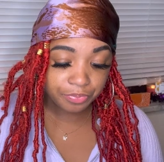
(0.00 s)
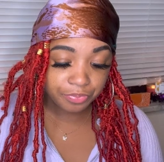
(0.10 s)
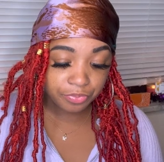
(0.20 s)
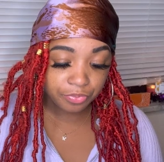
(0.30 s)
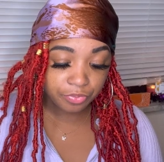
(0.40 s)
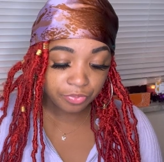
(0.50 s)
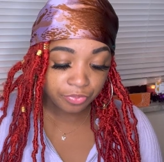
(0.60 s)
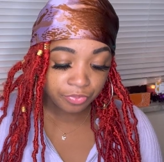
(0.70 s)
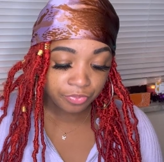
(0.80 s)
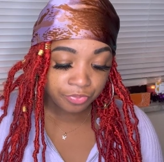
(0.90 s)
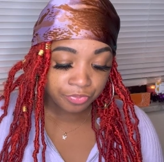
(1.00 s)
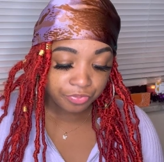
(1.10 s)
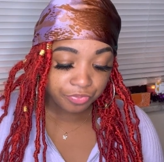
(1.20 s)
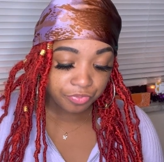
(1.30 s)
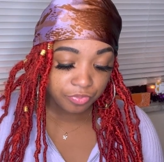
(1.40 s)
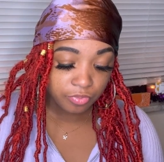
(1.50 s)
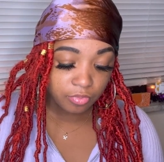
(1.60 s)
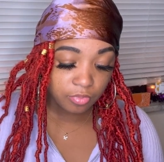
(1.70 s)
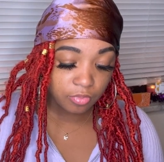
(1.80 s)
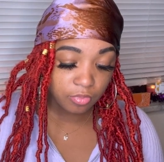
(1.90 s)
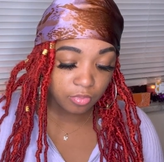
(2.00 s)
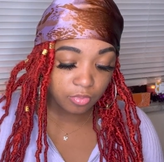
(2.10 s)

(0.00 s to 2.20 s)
Nobody speaks.